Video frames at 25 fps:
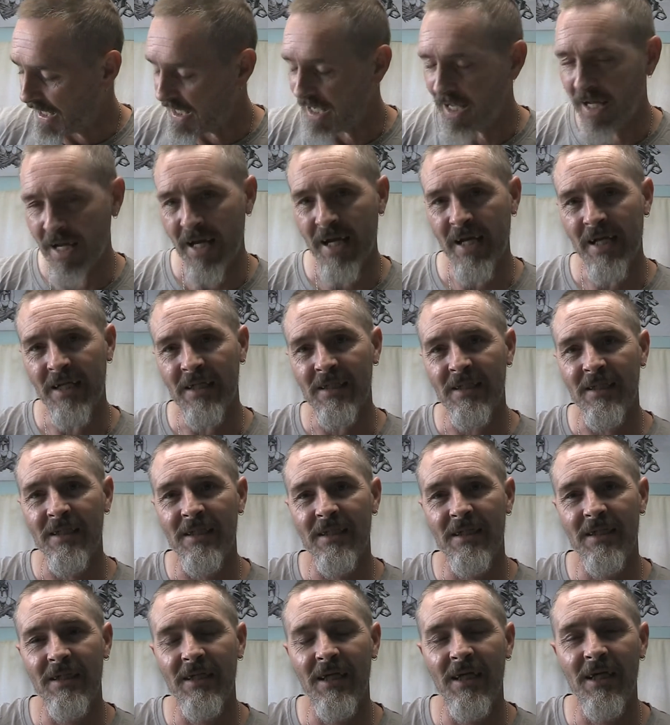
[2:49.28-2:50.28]

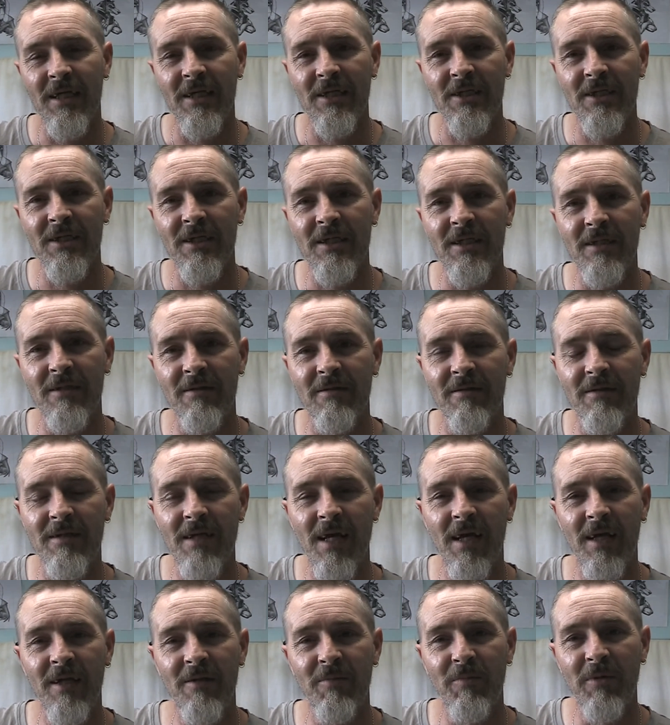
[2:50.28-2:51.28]
And yeah, she
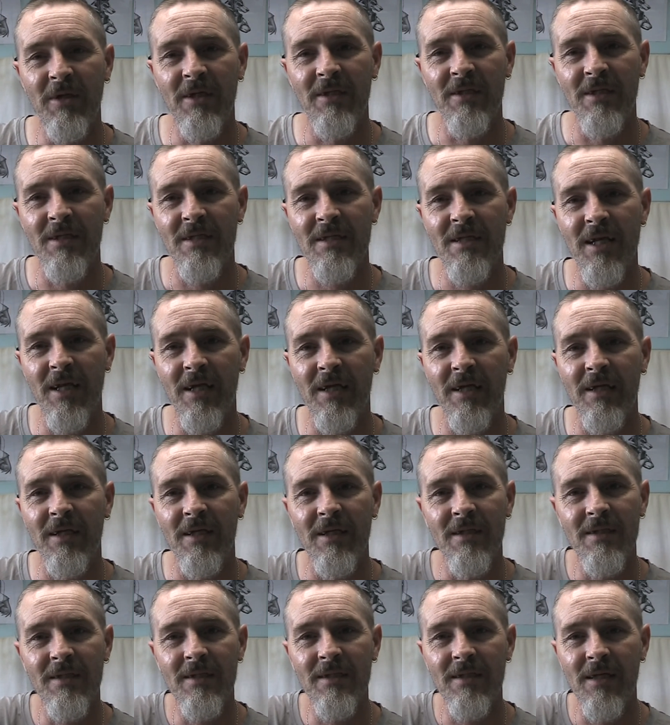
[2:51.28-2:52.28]
tagged me in this link, and
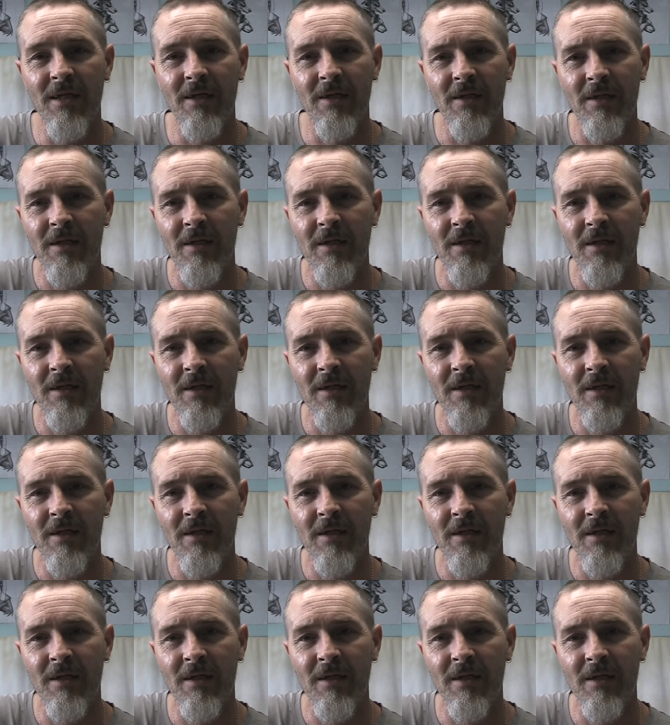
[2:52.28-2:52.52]
it's